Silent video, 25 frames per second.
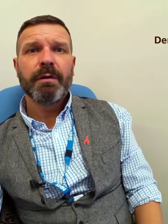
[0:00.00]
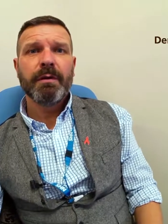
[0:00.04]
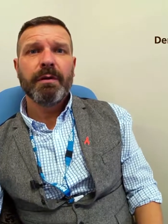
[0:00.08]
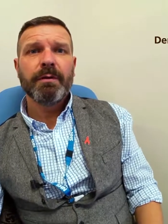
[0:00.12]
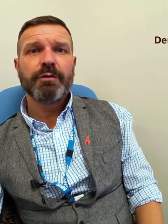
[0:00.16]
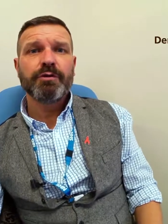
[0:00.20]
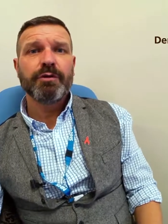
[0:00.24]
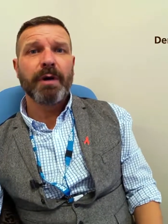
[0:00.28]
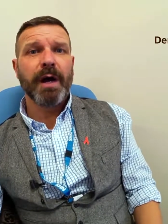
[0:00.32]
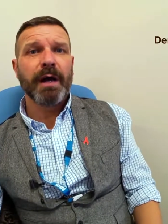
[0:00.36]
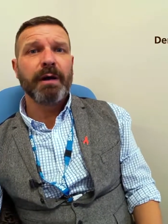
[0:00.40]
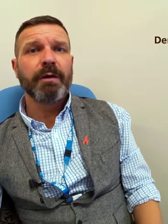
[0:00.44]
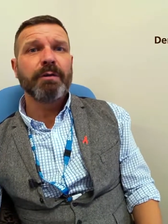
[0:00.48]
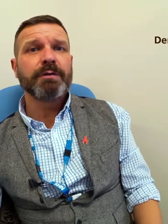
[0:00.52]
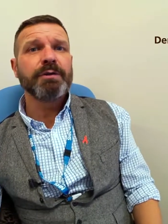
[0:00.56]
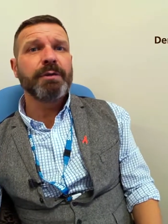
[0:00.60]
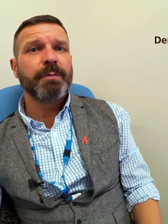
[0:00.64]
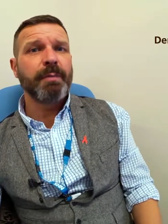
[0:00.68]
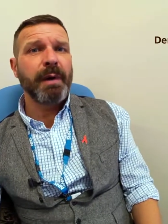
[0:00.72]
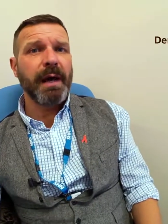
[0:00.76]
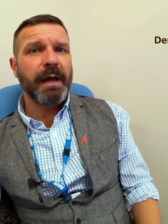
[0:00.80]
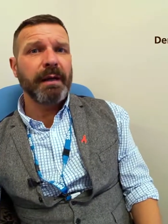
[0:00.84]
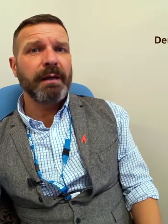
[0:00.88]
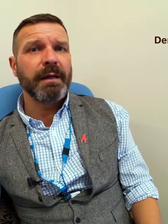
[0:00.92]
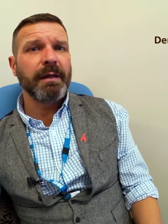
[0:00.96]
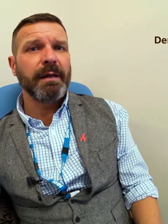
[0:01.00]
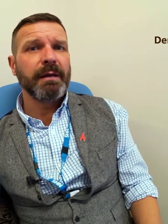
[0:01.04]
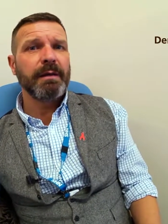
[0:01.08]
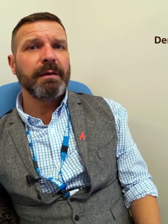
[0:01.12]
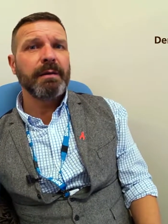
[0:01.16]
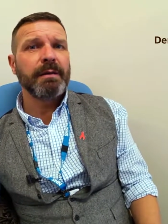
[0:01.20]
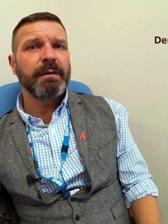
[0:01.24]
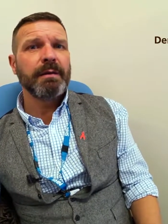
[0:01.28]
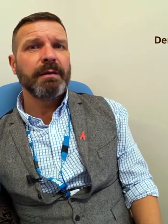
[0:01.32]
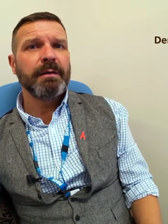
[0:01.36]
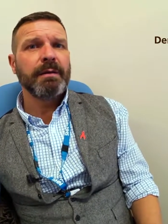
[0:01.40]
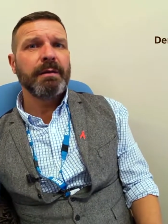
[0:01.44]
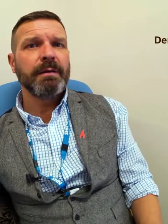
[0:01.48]
Try not to panic.
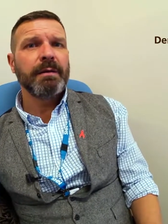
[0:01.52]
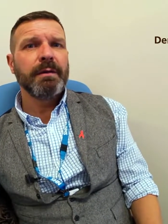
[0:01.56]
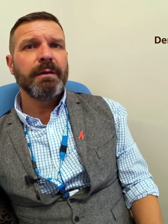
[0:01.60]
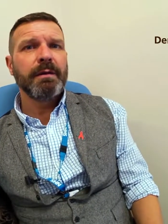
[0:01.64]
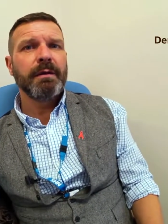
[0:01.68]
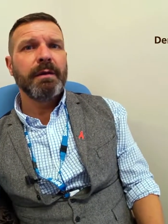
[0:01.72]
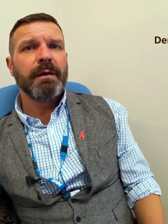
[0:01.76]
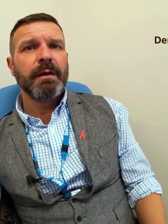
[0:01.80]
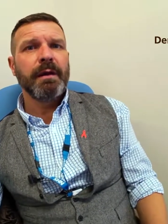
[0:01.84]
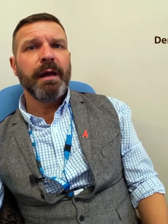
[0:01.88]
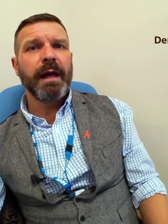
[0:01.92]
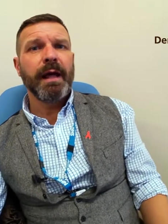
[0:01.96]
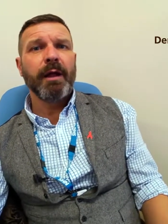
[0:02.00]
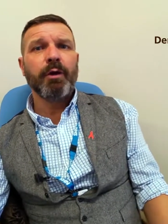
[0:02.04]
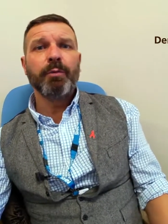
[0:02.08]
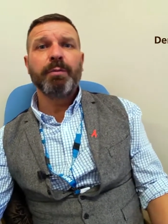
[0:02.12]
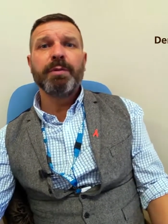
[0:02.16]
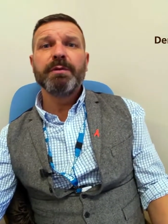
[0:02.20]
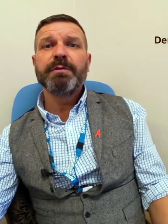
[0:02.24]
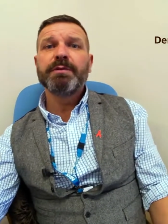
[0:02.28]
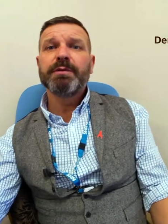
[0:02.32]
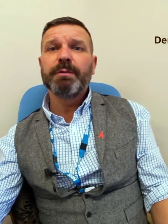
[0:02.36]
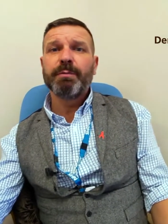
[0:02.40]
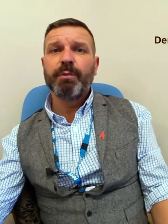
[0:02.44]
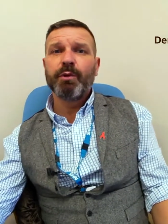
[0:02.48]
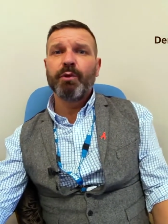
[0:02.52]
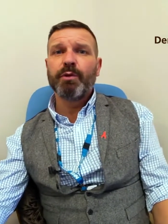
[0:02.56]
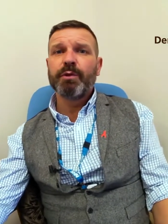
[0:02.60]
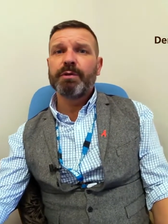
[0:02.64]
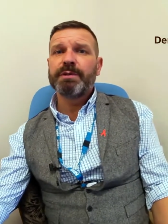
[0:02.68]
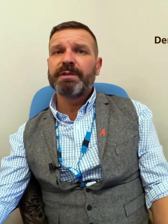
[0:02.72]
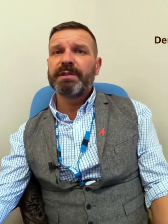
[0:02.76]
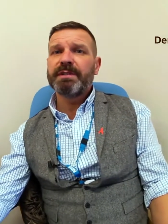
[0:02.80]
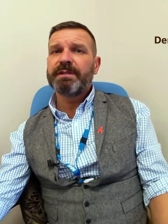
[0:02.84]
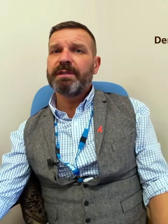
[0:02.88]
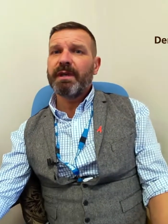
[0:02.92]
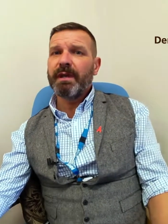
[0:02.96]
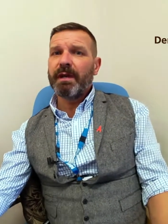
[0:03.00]
Help and support
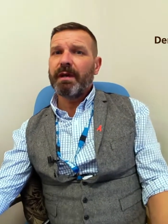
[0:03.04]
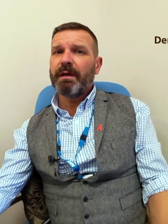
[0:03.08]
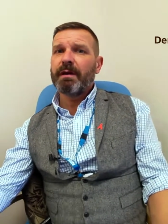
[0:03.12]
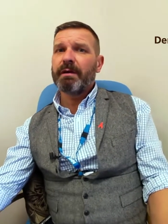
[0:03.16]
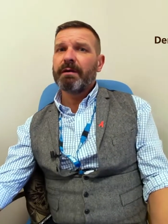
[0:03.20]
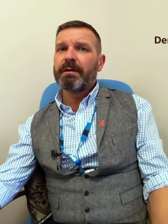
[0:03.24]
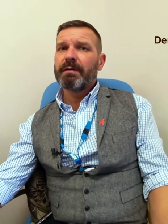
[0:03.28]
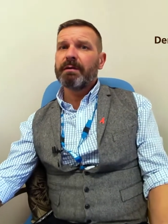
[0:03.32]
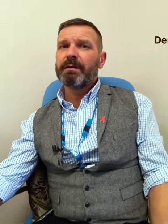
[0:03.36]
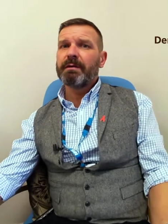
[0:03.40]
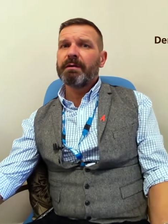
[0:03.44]
is here.